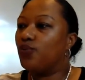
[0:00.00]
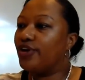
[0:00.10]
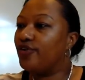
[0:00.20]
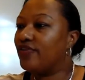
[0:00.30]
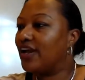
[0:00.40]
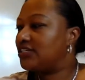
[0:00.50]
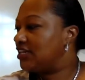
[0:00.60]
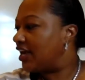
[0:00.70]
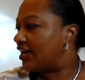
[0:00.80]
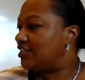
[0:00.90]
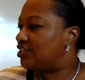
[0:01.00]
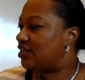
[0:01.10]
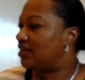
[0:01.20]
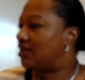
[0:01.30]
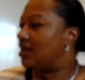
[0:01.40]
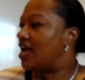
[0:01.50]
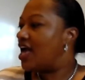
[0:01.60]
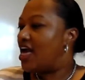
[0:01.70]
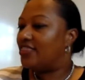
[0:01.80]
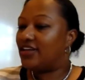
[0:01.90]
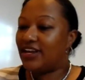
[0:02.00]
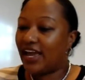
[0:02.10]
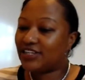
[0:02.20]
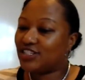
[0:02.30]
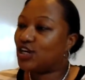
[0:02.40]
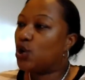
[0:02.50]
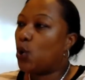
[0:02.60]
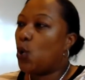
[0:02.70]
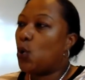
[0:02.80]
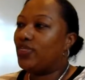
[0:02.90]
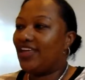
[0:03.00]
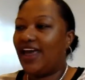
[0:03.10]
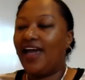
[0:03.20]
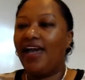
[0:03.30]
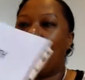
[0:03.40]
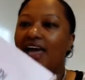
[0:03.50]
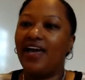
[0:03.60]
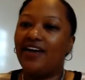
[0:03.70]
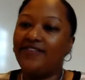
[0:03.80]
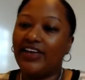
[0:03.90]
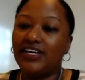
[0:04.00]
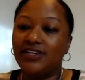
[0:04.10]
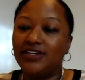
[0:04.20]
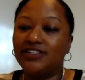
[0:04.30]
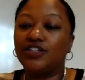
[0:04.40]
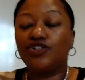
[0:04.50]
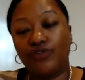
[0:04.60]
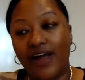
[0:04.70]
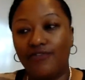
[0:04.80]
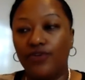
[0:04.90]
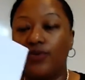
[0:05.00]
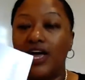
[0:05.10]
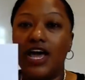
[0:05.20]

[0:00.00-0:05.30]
Went over education. The next goal that I have is travel.